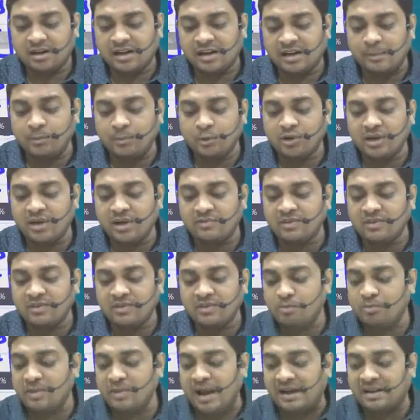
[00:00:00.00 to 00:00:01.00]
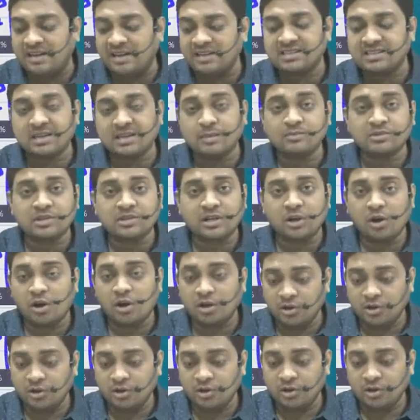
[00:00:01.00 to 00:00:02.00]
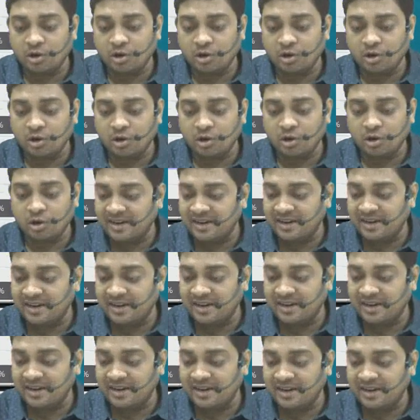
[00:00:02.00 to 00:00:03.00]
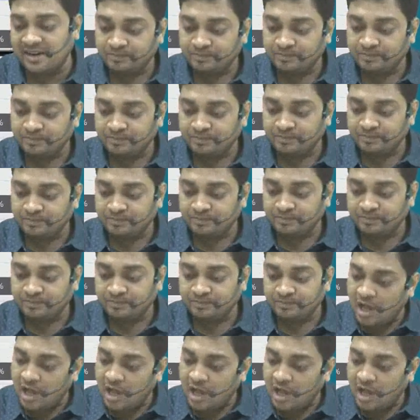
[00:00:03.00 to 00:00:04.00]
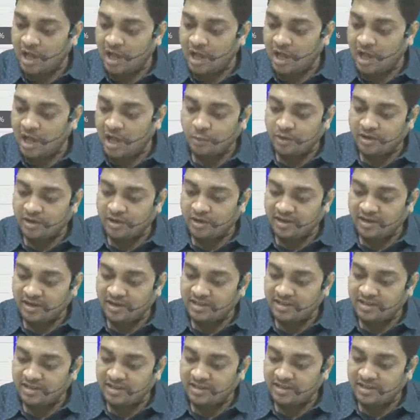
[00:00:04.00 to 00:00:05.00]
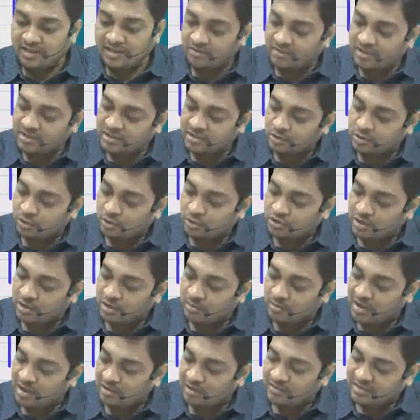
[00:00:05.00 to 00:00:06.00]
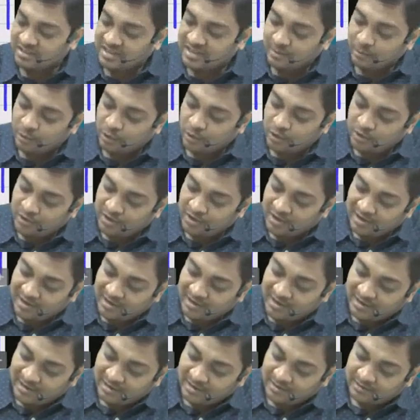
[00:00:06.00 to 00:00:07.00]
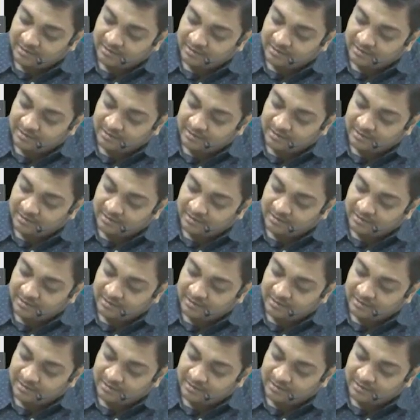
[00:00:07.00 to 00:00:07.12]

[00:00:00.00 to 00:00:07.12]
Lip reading: time to time when you practice sums a lot, you will automatically get it. So now I will put it instead of this question mark which I am going to delete.